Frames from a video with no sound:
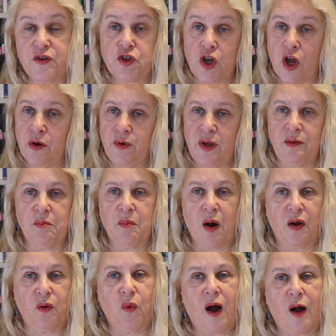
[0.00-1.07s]
So it
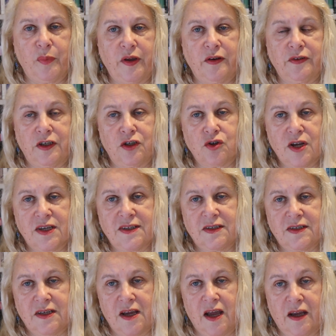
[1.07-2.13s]
might well be of
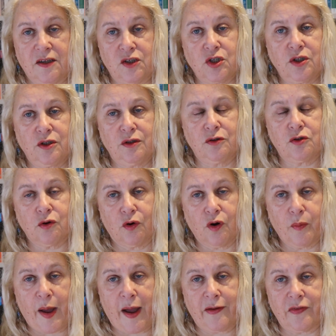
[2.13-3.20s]
interest uh, to
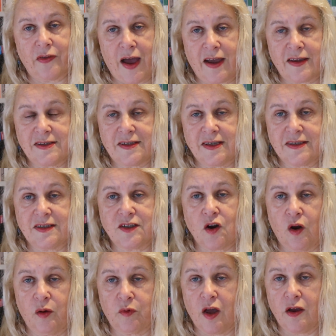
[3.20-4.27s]
talk about that as
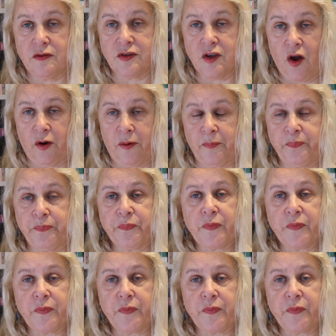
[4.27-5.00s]
time goes on.